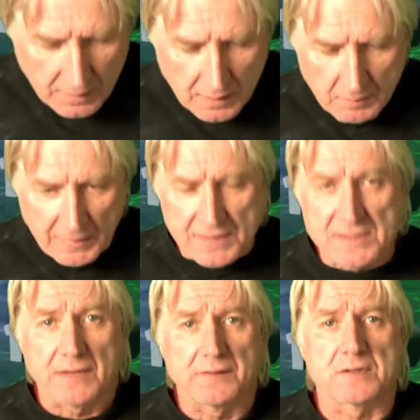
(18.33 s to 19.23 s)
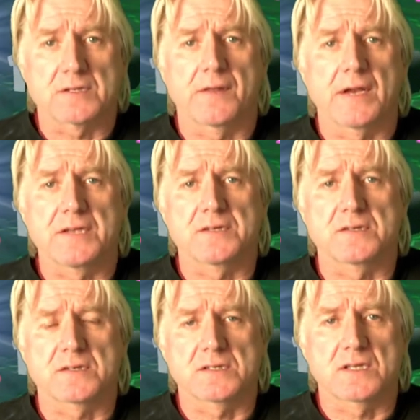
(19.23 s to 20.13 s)
my attendance at the
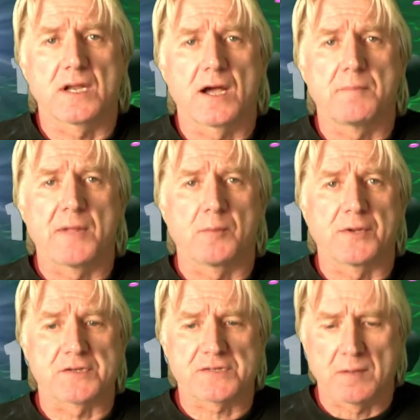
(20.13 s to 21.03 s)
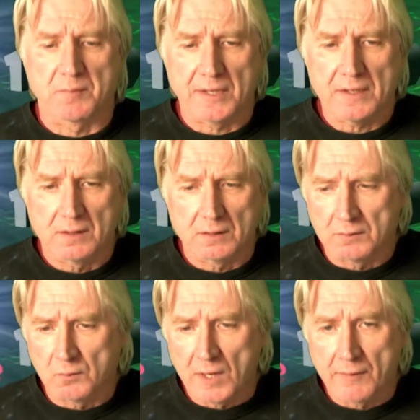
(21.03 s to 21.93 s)
1969 Melbourne Assembly
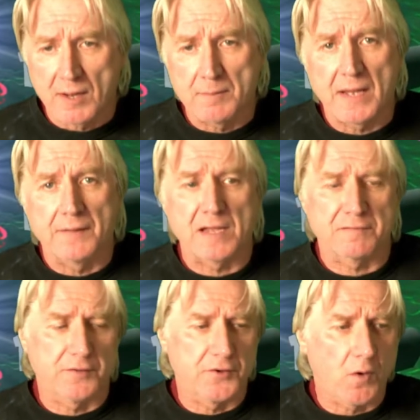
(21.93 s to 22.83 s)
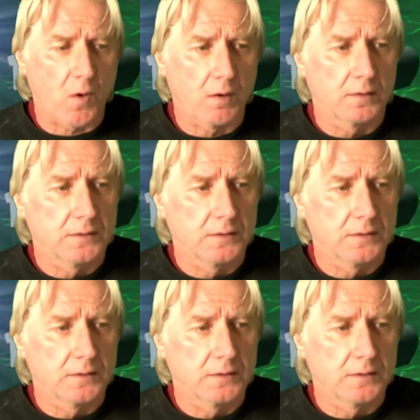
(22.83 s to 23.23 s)
where I met Nathan Knorr.